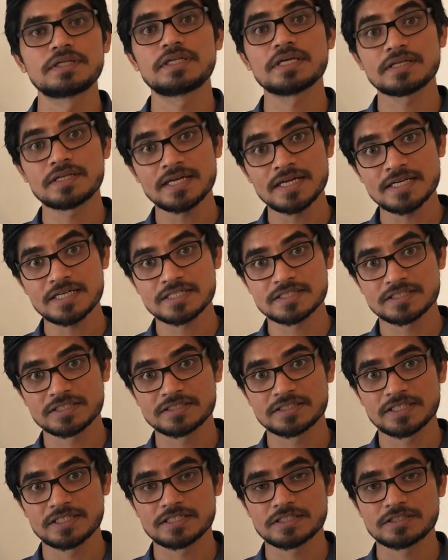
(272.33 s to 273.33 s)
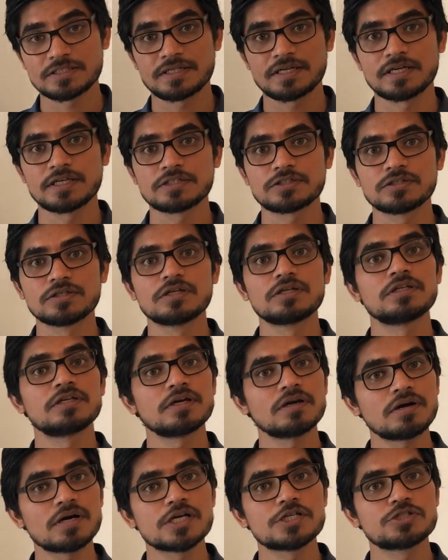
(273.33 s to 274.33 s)
The data suggests that
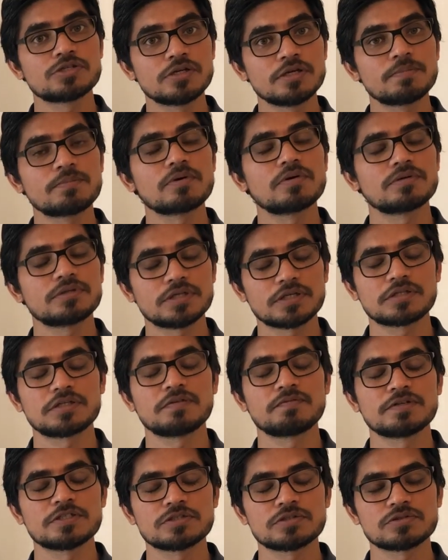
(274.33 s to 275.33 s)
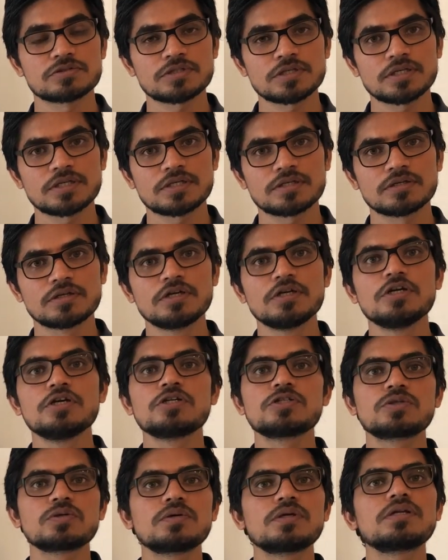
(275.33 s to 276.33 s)
they are actually protective in suicide.
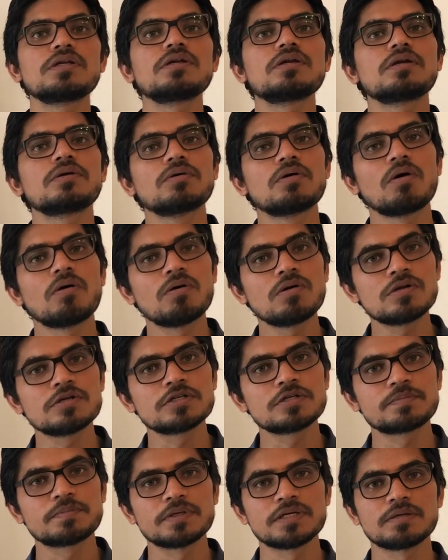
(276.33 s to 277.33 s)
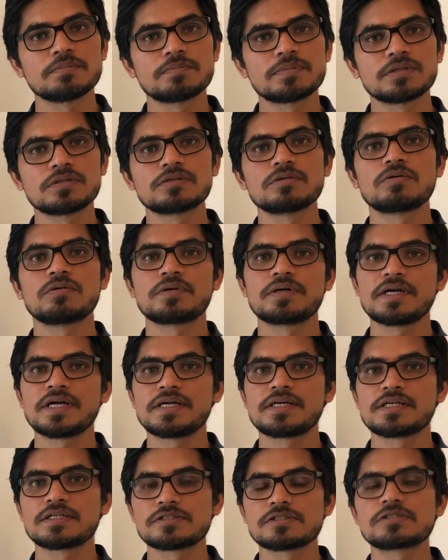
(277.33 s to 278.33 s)
So in older people or
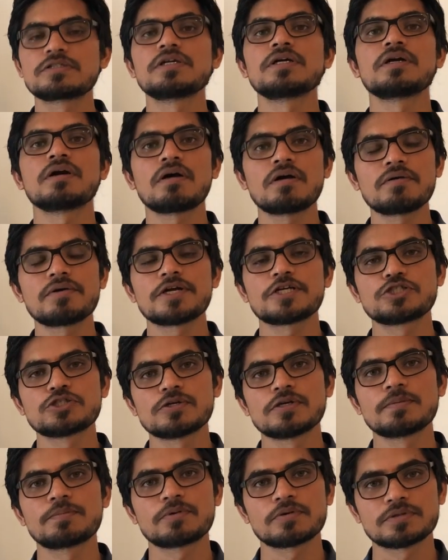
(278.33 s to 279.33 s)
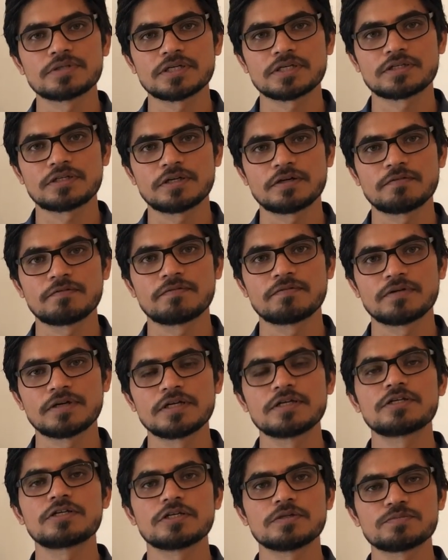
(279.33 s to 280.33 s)
adults, they are actually protective
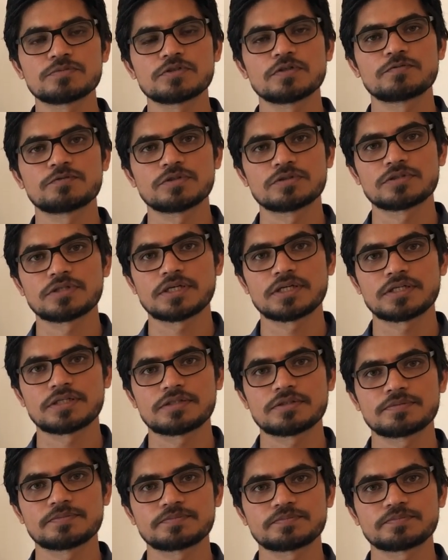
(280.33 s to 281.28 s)
in terms of suicide.